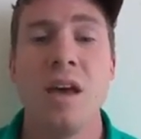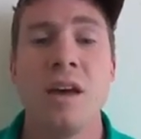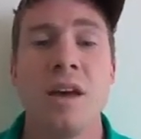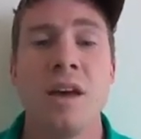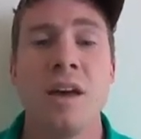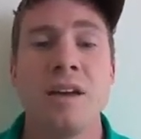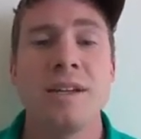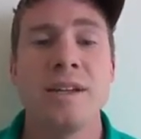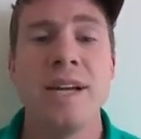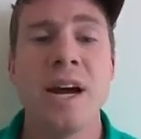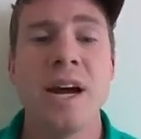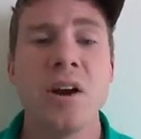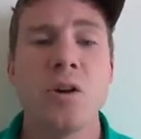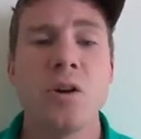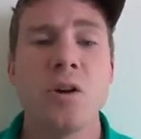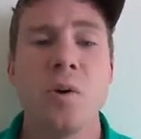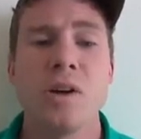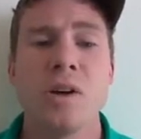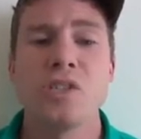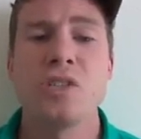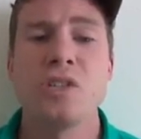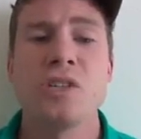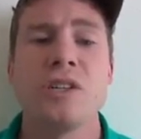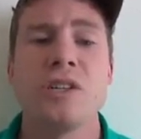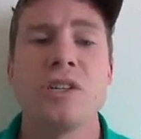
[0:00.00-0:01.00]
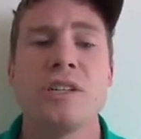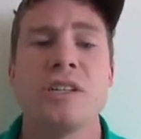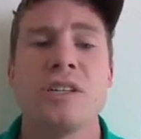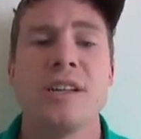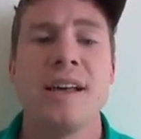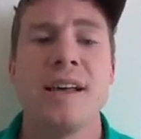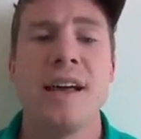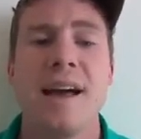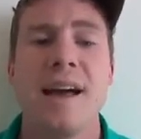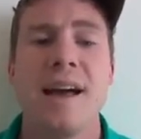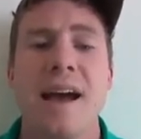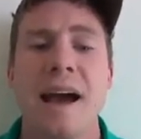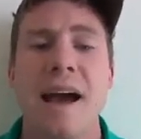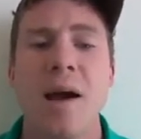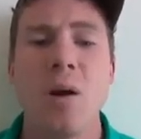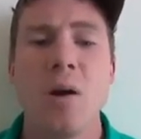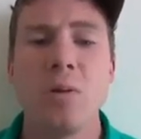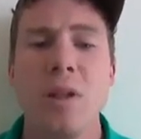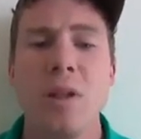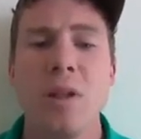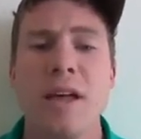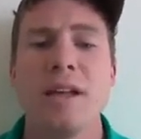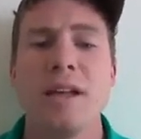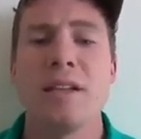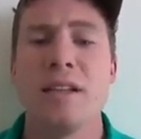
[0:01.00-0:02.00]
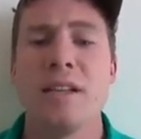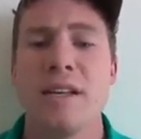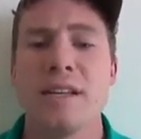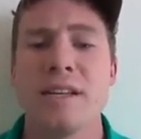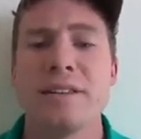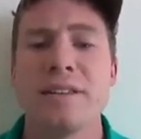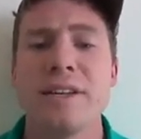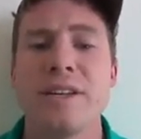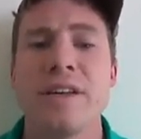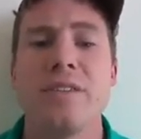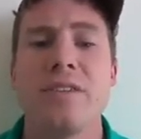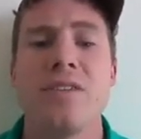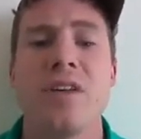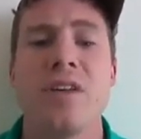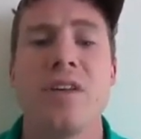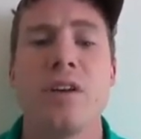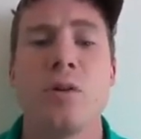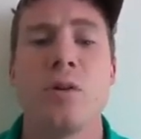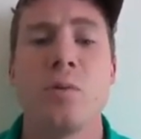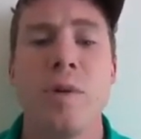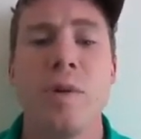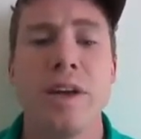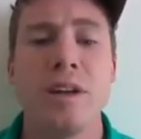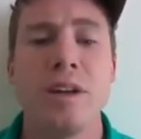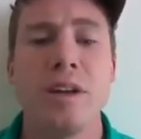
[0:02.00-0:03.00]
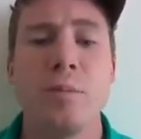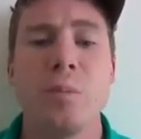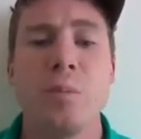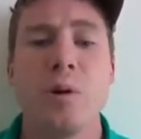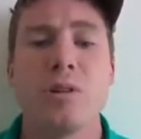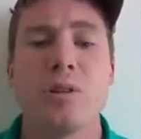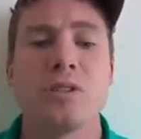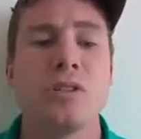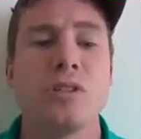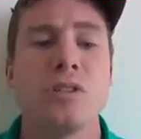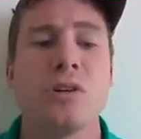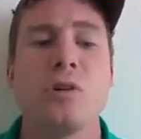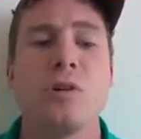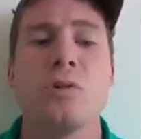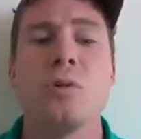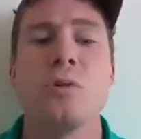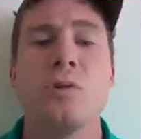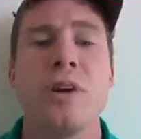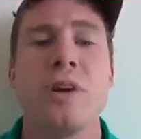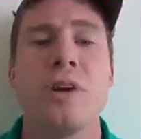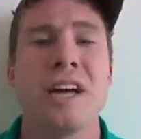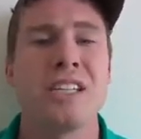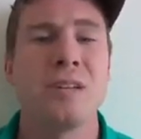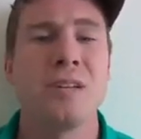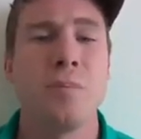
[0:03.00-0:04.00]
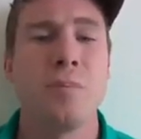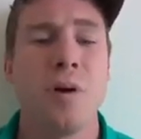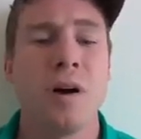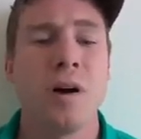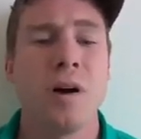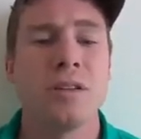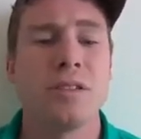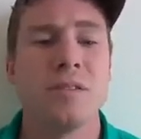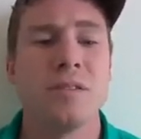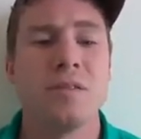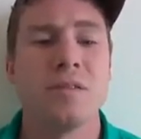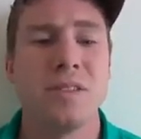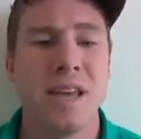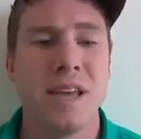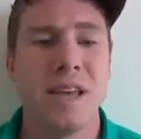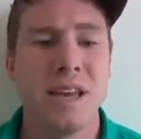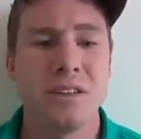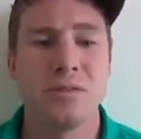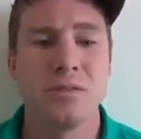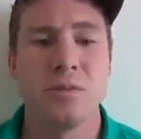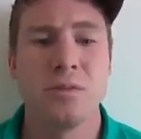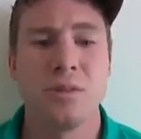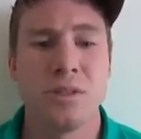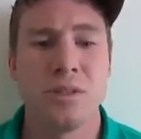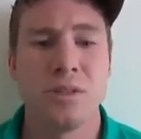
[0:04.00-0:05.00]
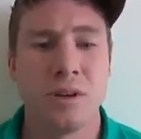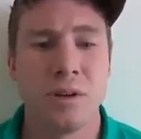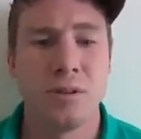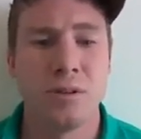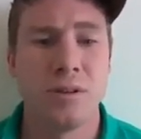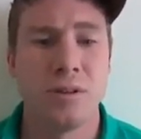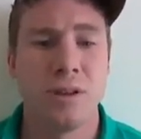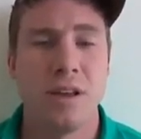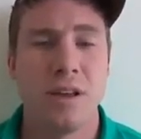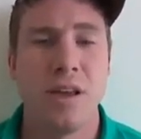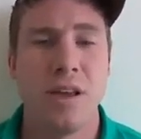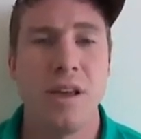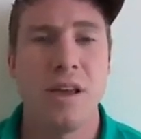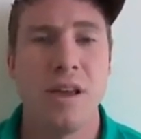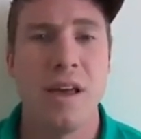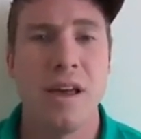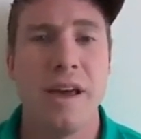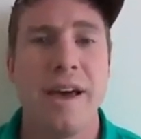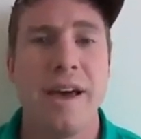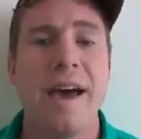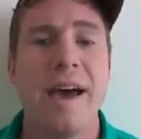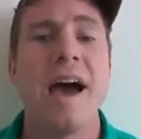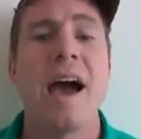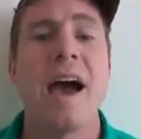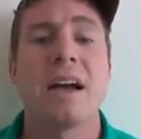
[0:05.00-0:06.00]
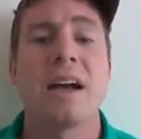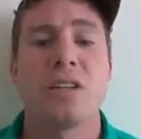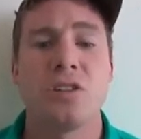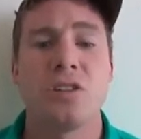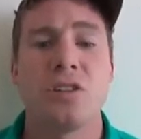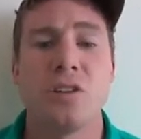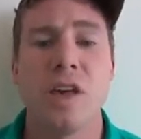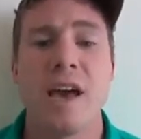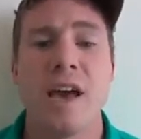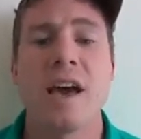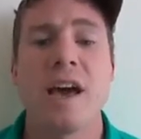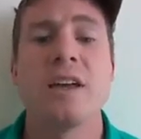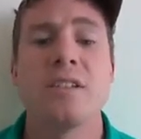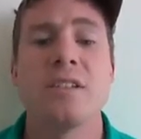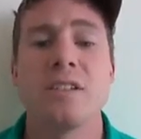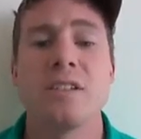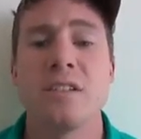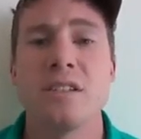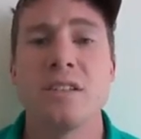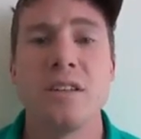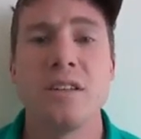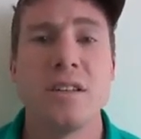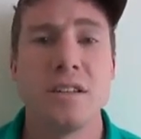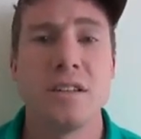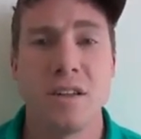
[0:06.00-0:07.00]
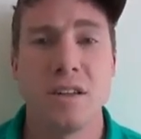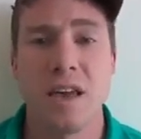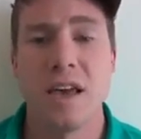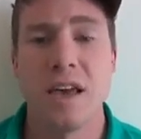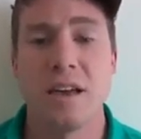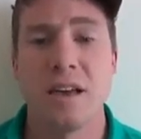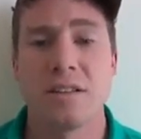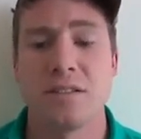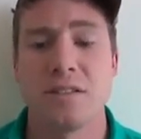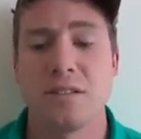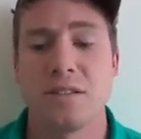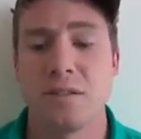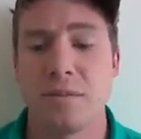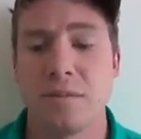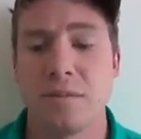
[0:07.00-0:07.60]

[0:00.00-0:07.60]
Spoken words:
Now our question is, how likely is it that a random person who gets a positive test result actually has disease X?